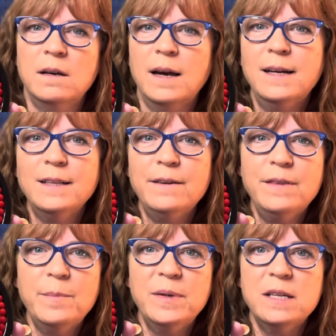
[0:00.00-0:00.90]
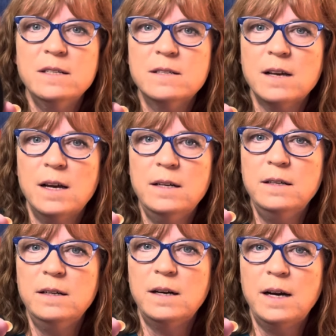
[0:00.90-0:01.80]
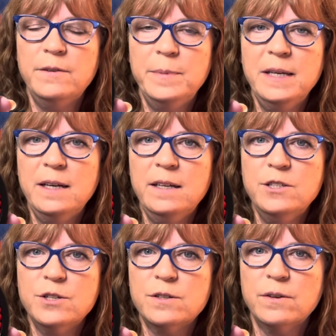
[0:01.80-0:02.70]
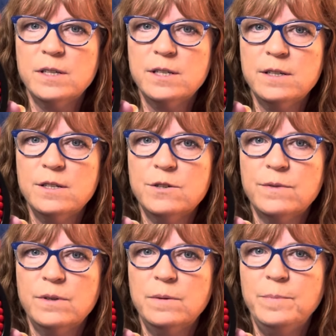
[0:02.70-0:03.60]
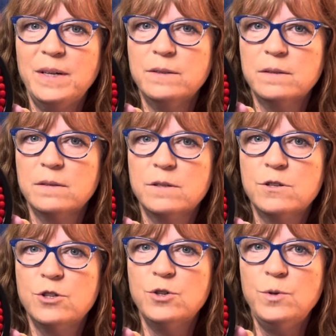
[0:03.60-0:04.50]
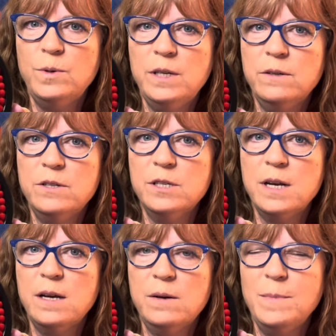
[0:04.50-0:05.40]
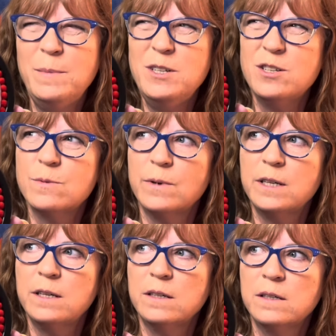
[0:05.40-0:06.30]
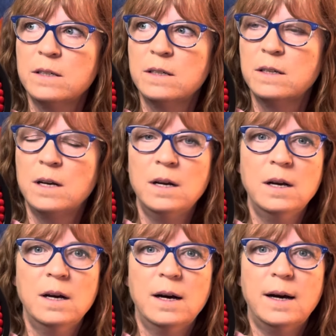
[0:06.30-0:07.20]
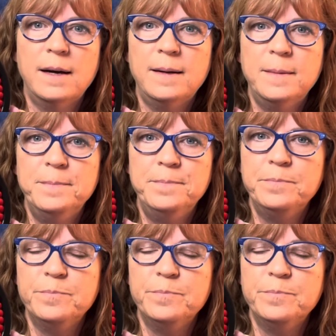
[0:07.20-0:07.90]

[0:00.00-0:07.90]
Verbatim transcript: And I love that piece. And I've been getting just cross stitch for about two years now, maybe just one year. Um,